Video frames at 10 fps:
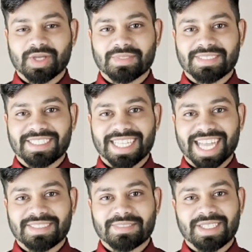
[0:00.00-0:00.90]
box
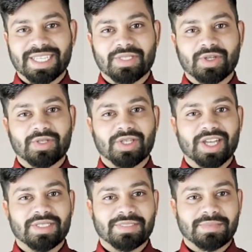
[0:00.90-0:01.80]
decal, indoor
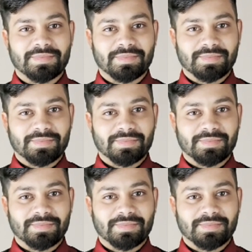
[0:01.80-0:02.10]
garden.